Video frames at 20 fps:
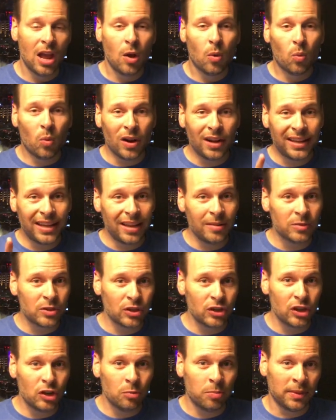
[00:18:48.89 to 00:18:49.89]
What games are
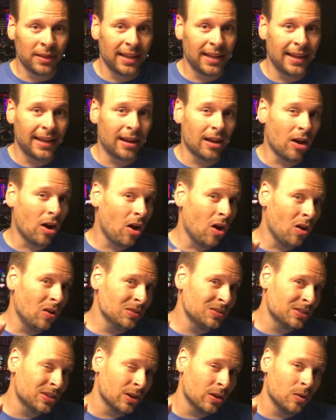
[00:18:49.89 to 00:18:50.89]
you playing?
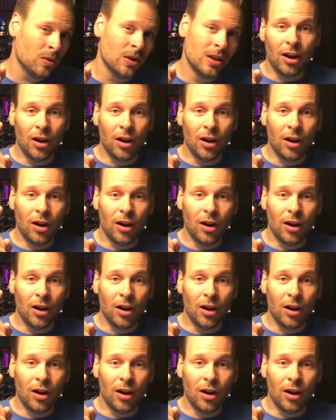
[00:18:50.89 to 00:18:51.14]
Also,